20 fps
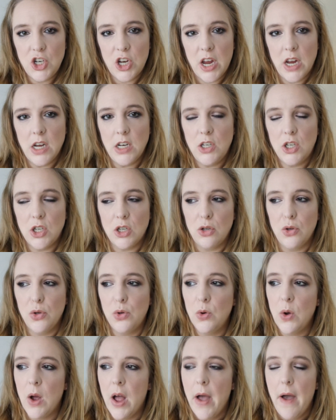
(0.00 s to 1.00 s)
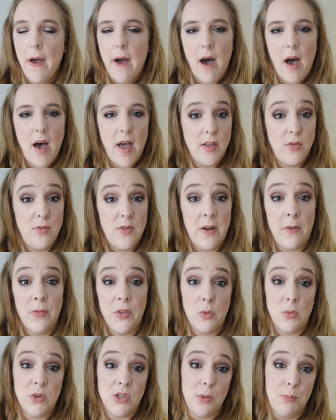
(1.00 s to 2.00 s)
shade too. I
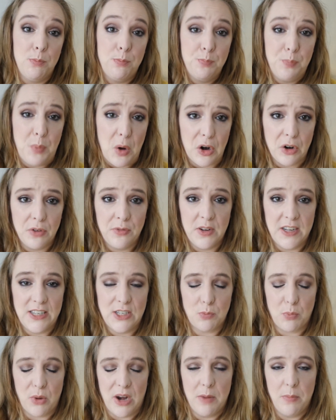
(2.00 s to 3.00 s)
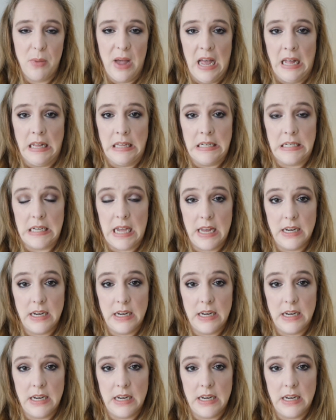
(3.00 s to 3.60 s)
felt it was a perfect spring palette,